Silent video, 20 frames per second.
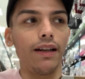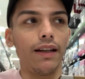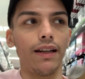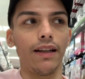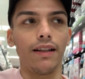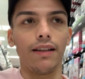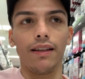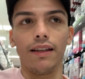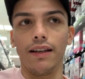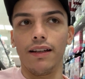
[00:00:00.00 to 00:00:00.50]
I
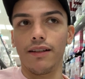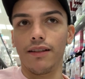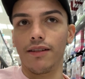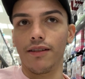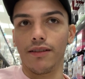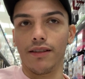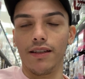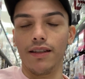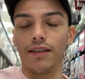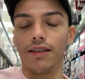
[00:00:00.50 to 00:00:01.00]
got a lot of
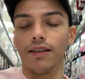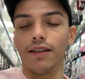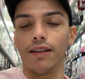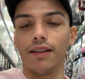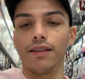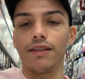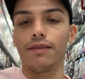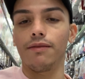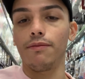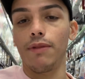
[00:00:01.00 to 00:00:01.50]
cooking
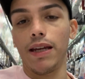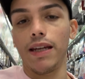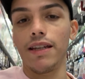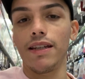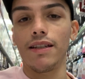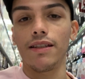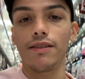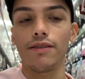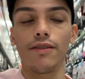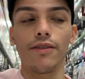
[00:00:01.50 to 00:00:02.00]
and
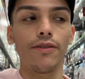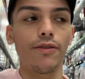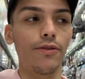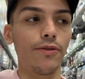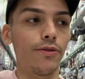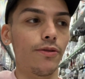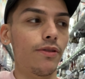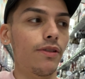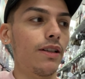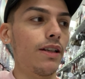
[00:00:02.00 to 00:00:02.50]
making to
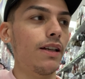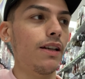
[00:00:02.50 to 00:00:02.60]
do,